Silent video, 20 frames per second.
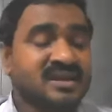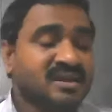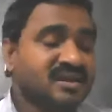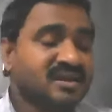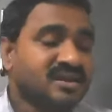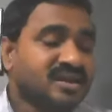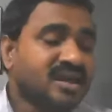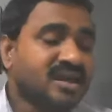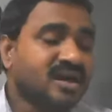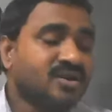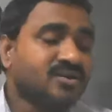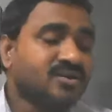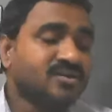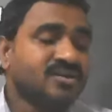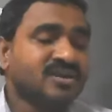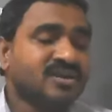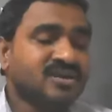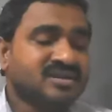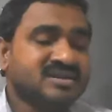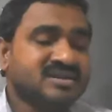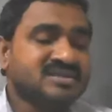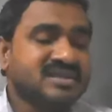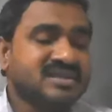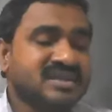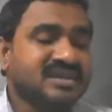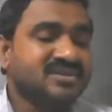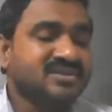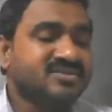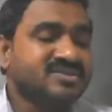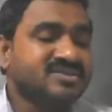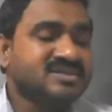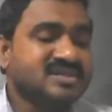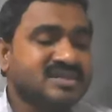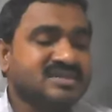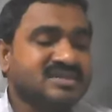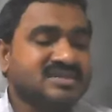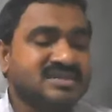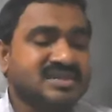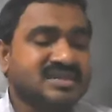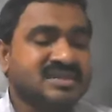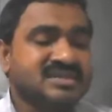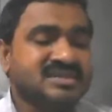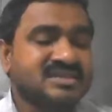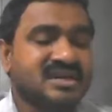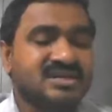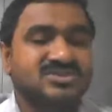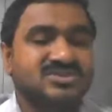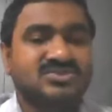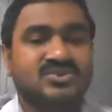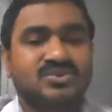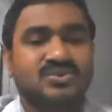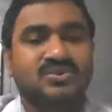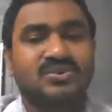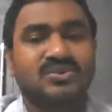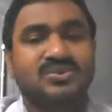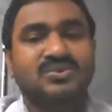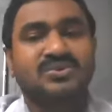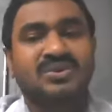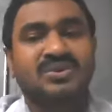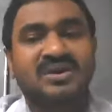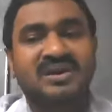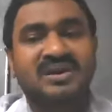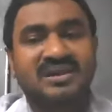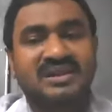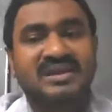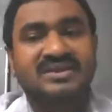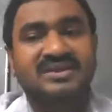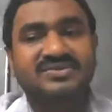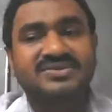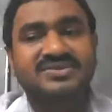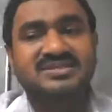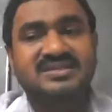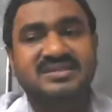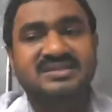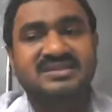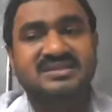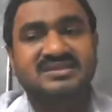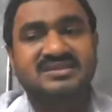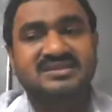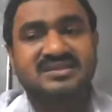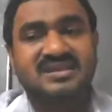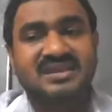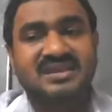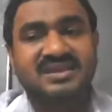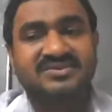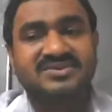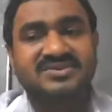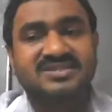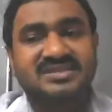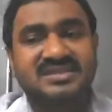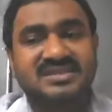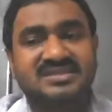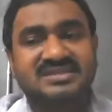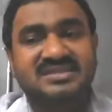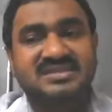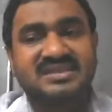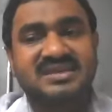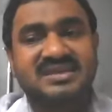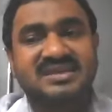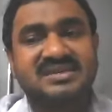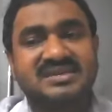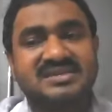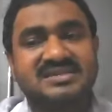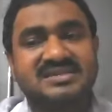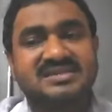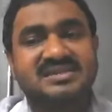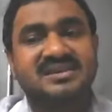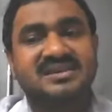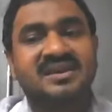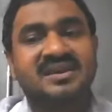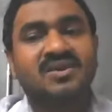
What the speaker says: Now this linguistics is also linguistics is